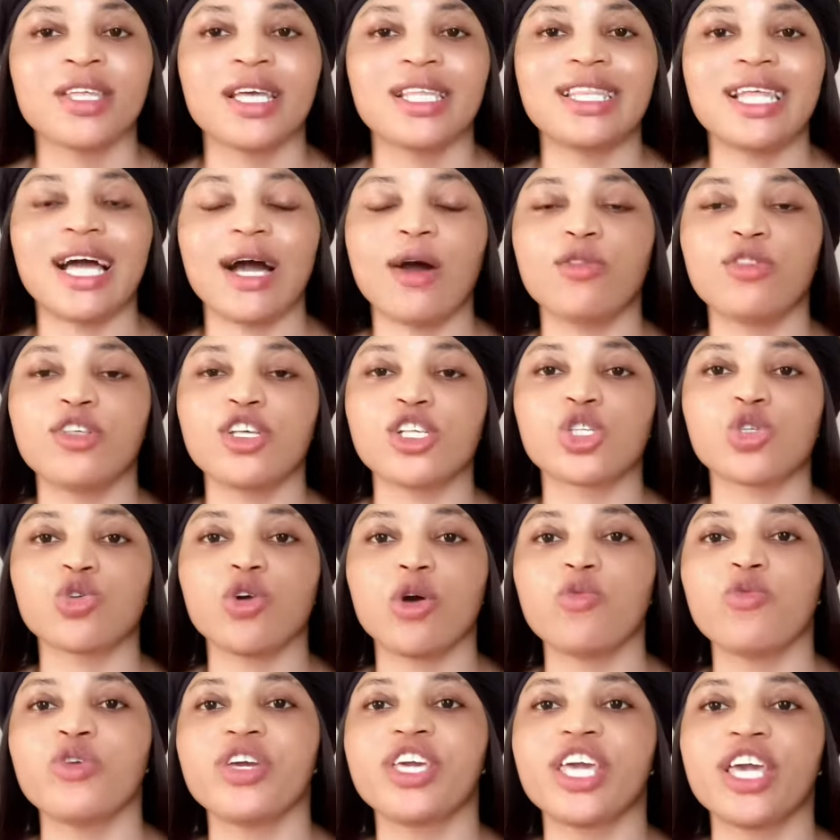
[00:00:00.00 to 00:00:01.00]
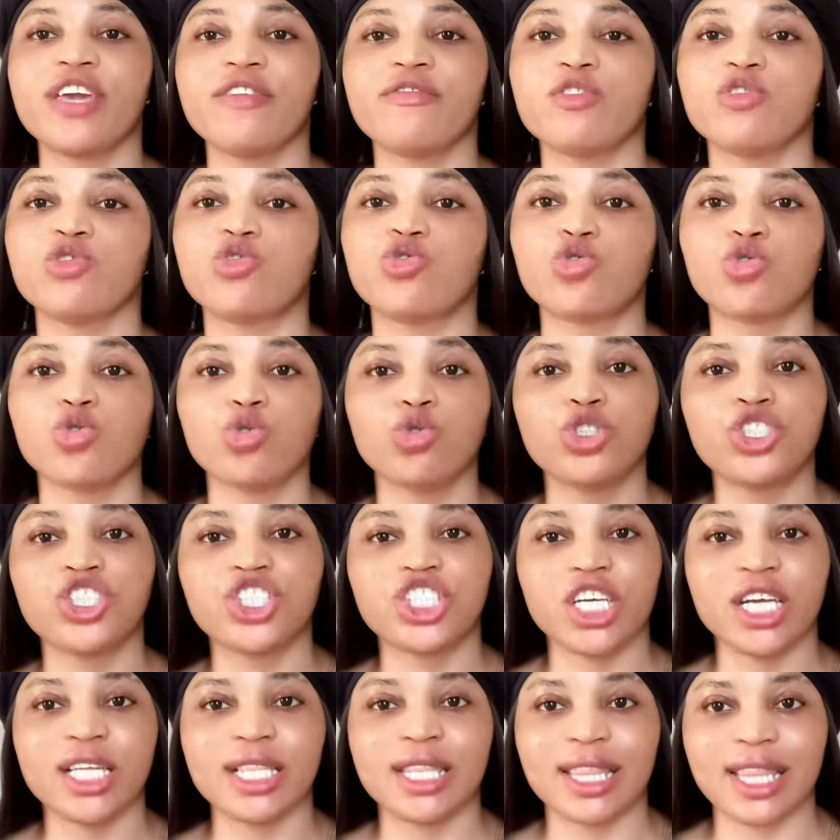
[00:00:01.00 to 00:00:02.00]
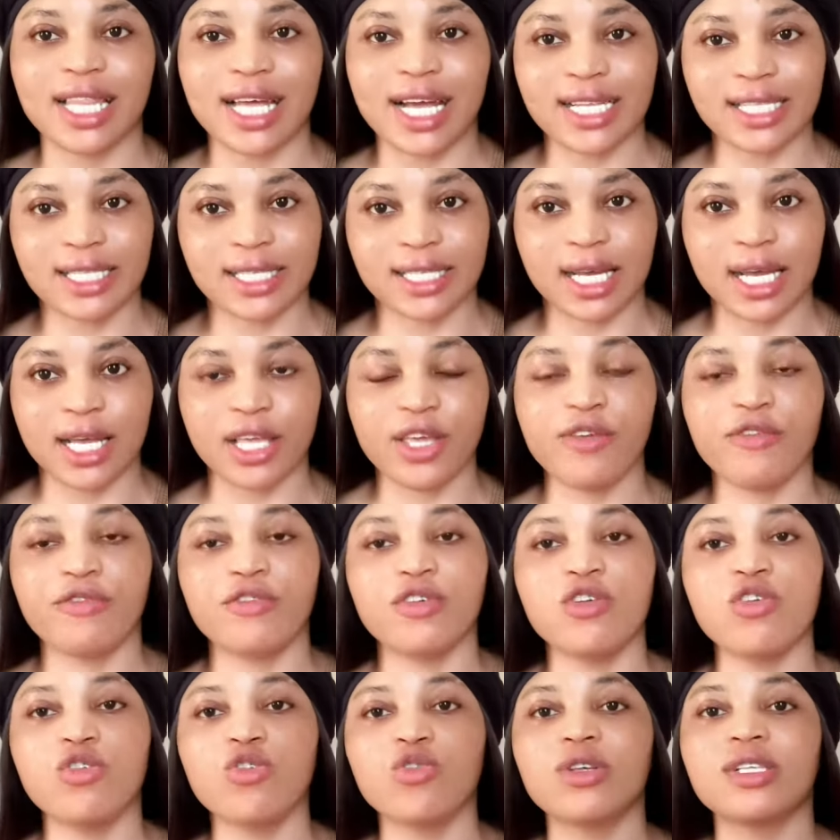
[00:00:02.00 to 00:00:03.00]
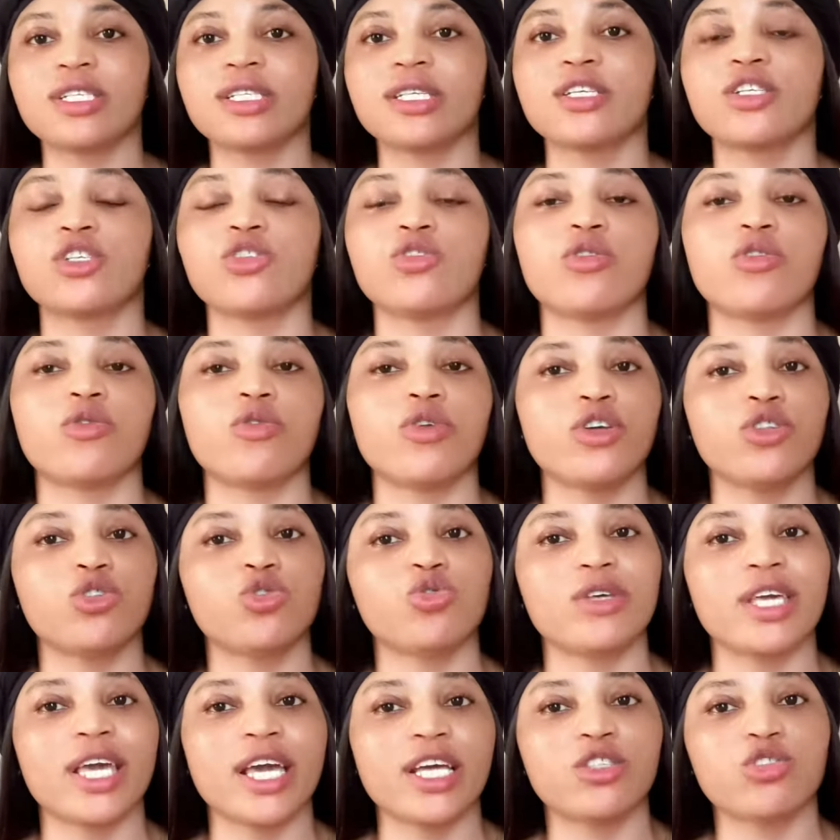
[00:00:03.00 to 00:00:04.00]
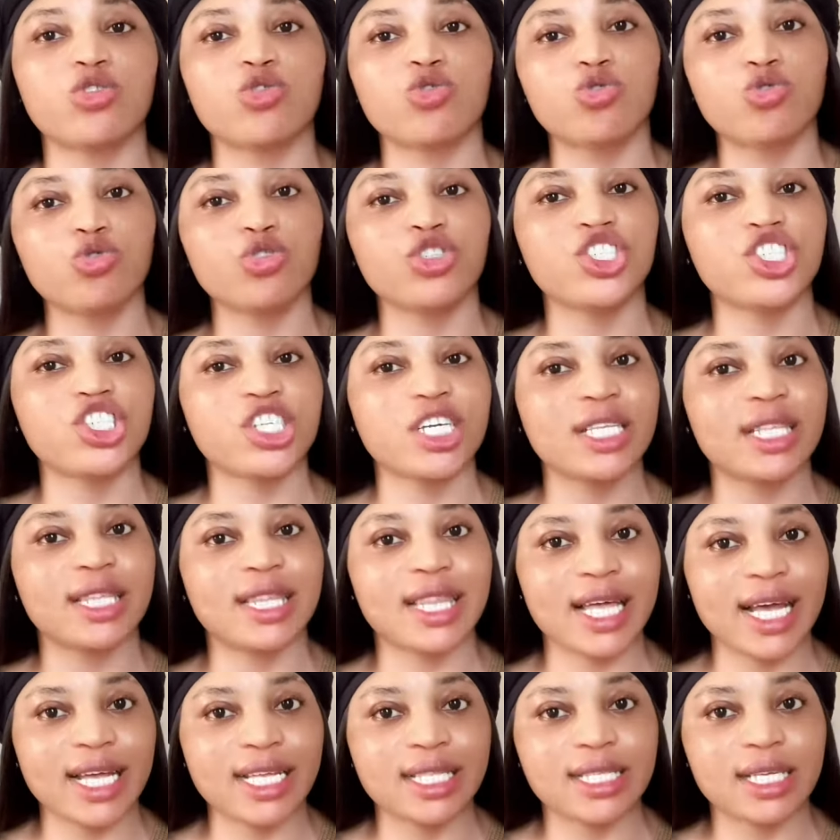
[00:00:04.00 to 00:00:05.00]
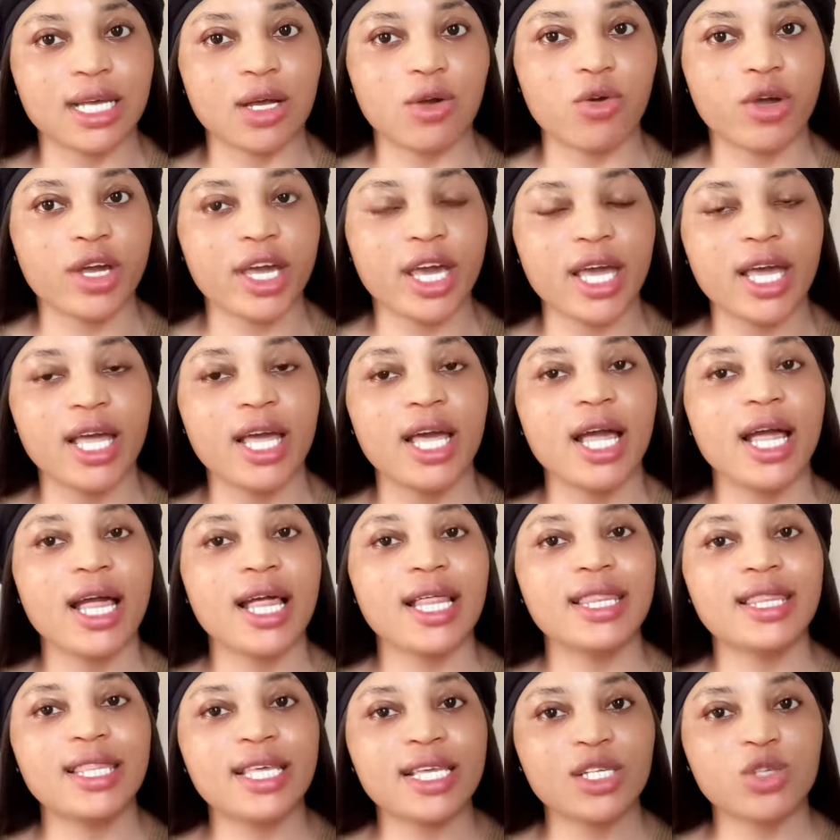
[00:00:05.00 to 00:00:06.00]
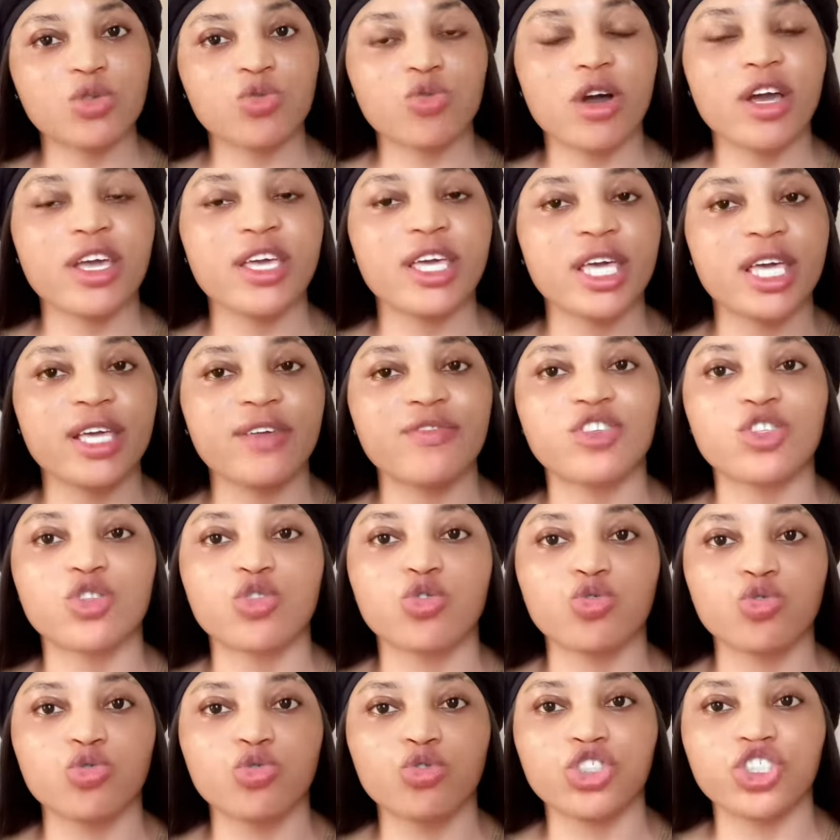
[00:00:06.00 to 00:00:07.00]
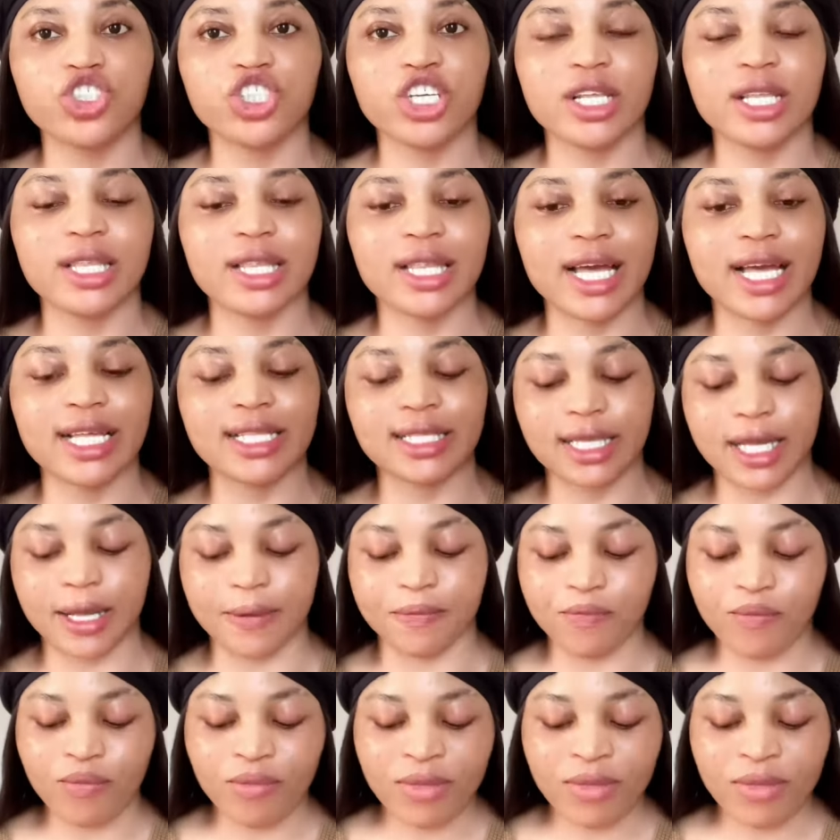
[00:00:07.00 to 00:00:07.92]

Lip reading: Now, this one will give you two shade lighter. If you use this, you're going to get two shade lighter, okay? This one gives two shade lighter.